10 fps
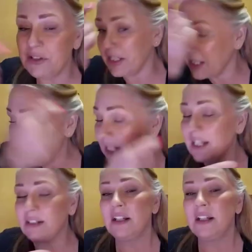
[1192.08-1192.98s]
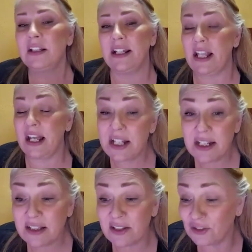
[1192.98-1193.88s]
your skin. Like that
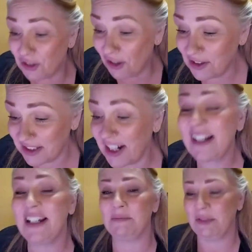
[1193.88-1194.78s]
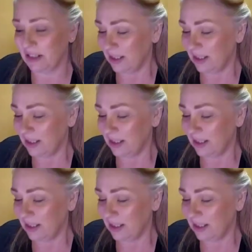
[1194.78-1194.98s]
takes a long time.